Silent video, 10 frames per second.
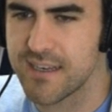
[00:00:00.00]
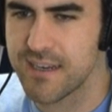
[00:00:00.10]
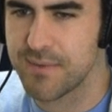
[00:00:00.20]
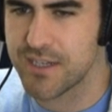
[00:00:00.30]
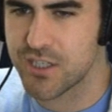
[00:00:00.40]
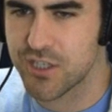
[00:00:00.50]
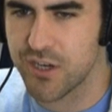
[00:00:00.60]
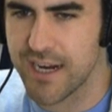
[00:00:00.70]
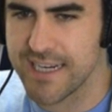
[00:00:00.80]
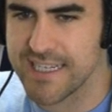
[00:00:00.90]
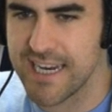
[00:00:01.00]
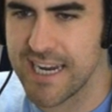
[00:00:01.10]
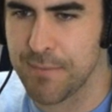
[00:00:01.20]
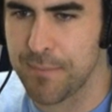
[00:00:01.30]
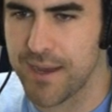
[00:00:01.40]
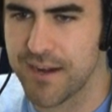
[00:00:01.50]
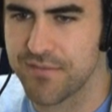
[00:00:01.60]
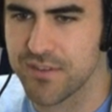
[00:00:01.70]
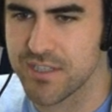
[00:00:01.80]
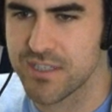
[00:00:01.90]
I'm not sure I could take it. My mind
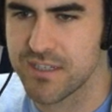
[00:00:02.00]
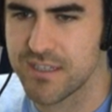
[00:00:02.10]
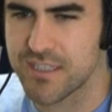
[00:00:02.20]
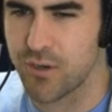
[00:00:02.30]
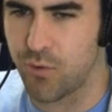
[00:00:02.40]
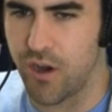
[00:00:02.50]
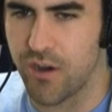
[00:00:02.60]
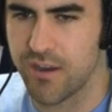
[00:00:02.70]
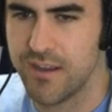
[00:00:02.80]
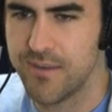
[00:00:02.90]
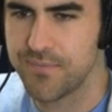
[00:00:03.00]
feels so wrong.